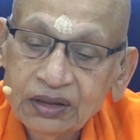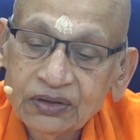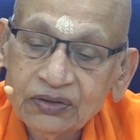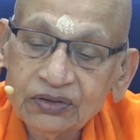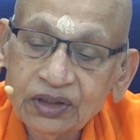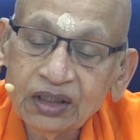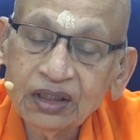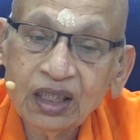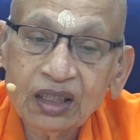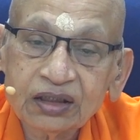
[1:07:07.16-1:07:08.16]
So
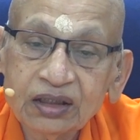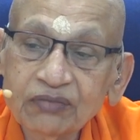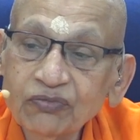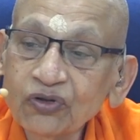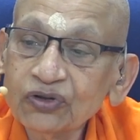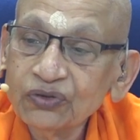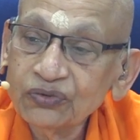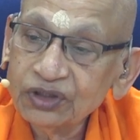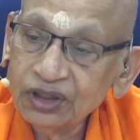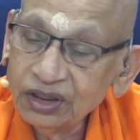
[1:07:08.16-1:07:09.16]
tannasaya moksha
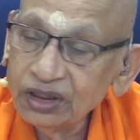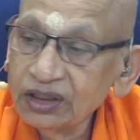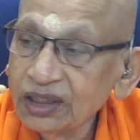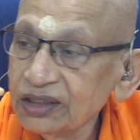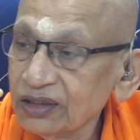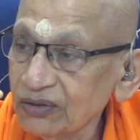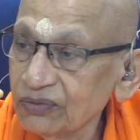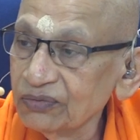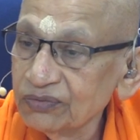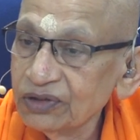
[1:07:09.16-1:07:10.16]
uchyate, that is
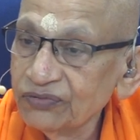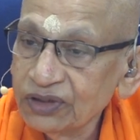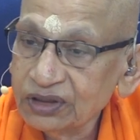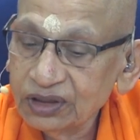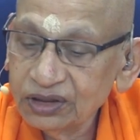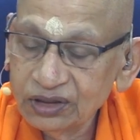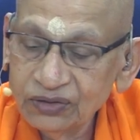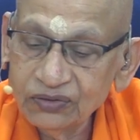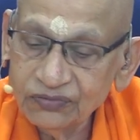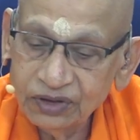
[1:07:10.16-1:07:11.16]
how the verse
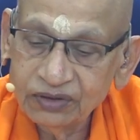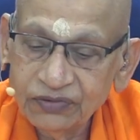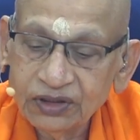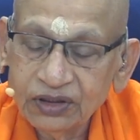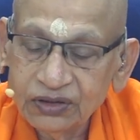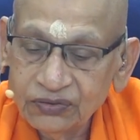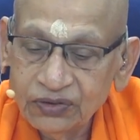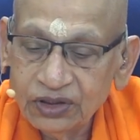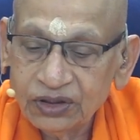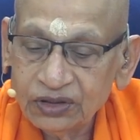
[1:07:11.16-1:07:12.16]
continues. We'll continue
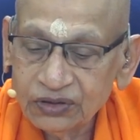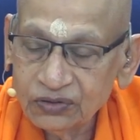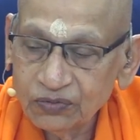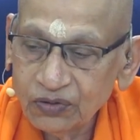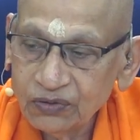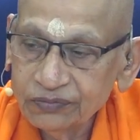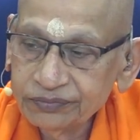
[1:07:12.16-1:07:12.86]
discussion tomorrow.